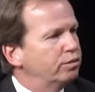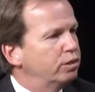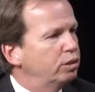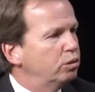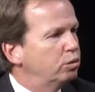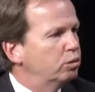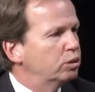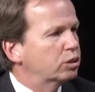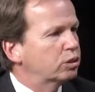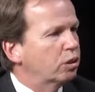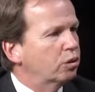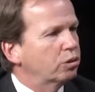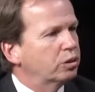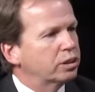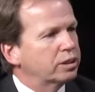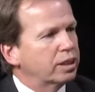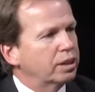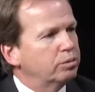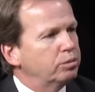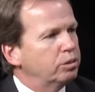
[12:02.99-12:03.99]
viewers go to
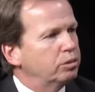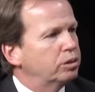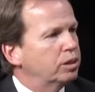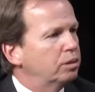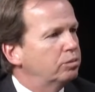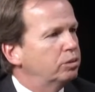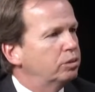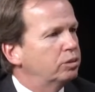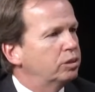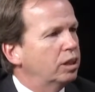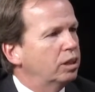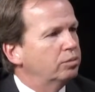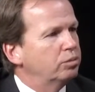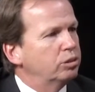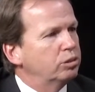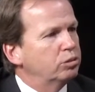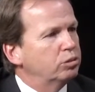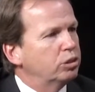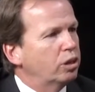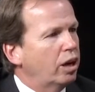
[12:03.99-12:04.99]

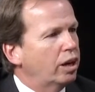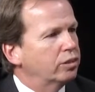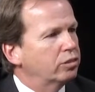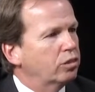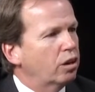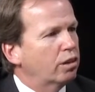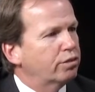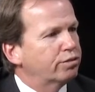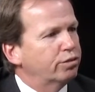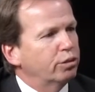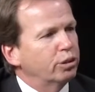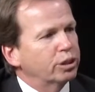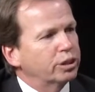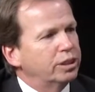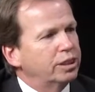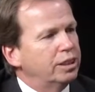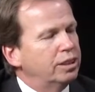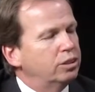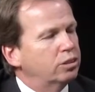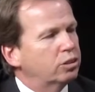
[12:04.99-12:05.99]

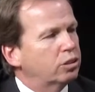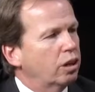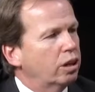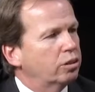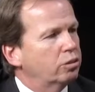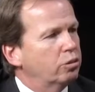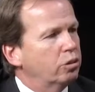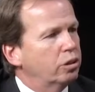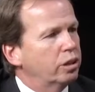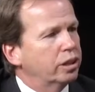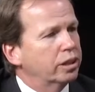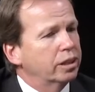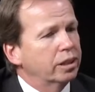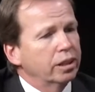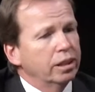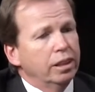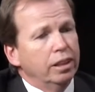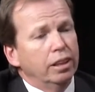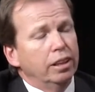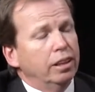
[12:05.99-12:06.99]
www.norfolkdeeds.org,
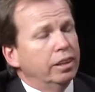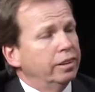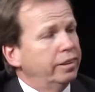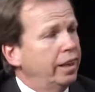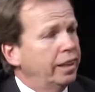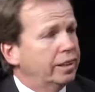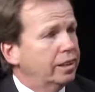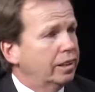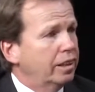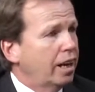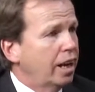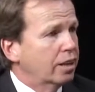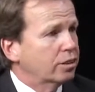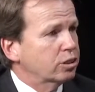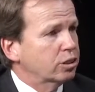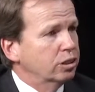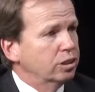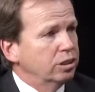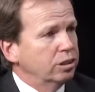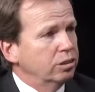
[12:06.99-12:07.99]
they can
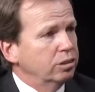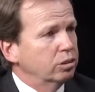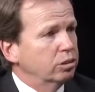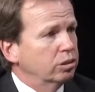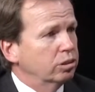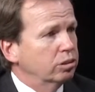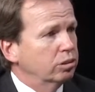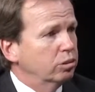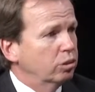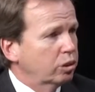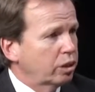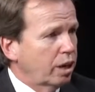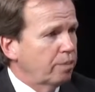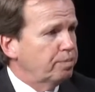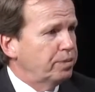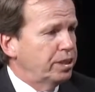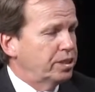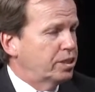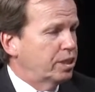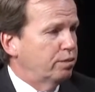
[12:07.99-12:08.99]
actually look
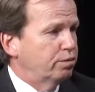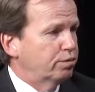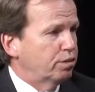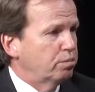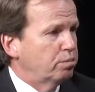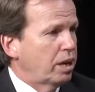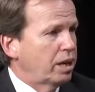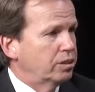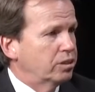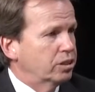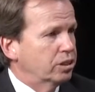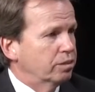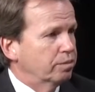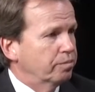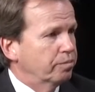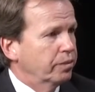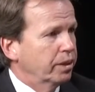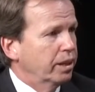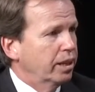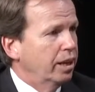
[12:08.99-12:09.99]
up this information.
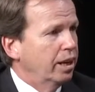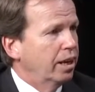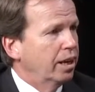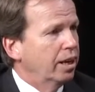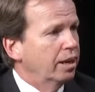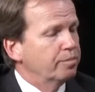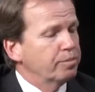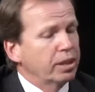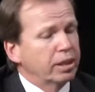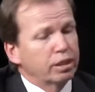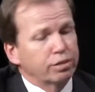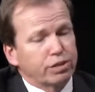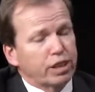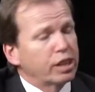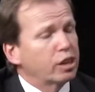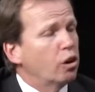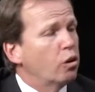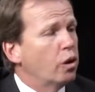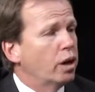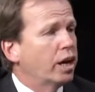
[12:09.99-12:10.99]
And if
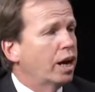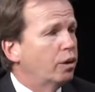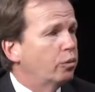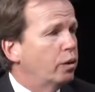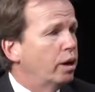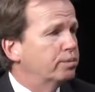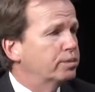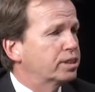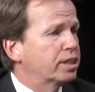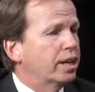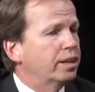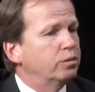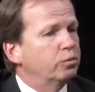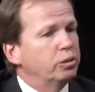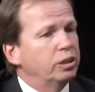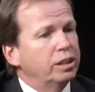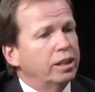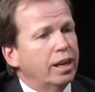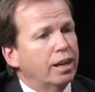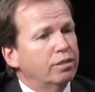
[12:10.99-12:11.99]
they go on our website,
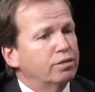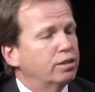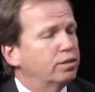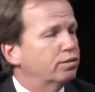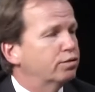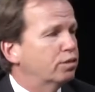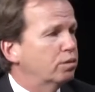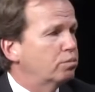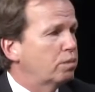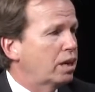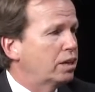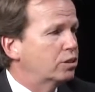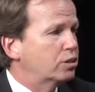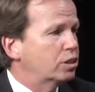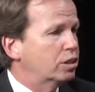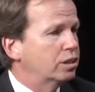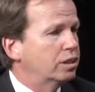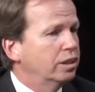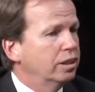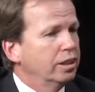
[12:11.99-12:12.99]
we have
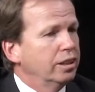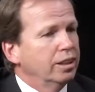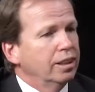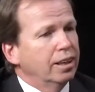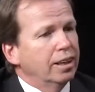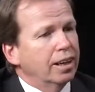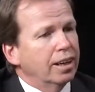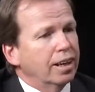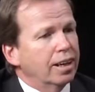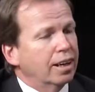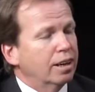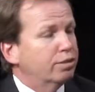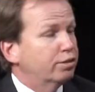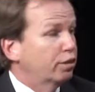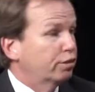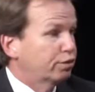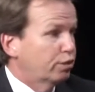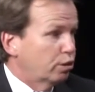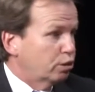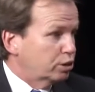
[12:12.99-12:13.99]
information
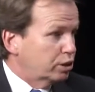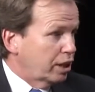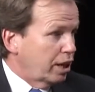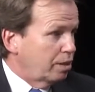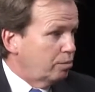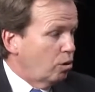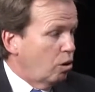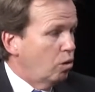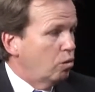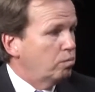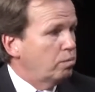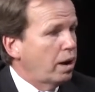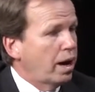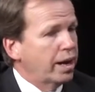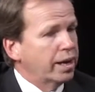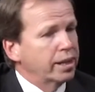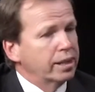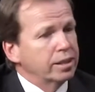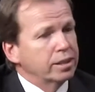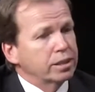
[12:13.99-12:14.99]
for first-time home
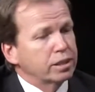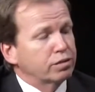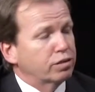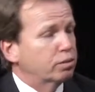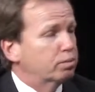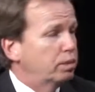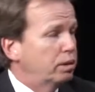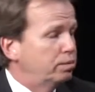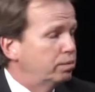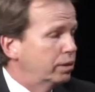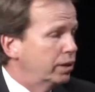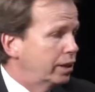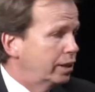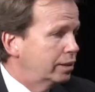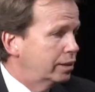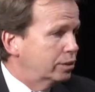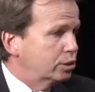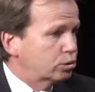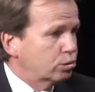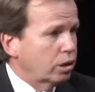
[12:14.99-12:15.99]
buyers, for people
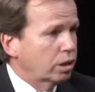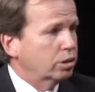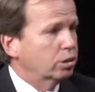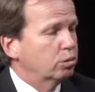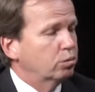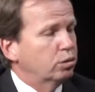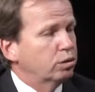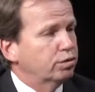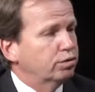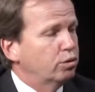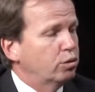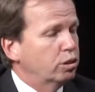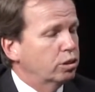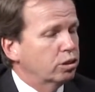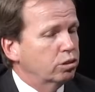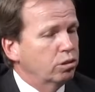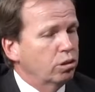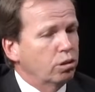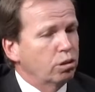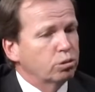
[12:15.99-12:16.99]
that are struggling with
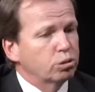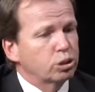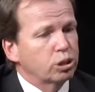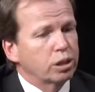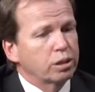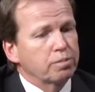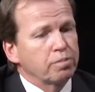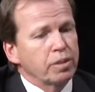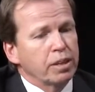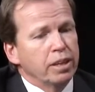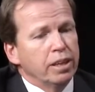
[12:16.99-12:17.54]
foreclosure.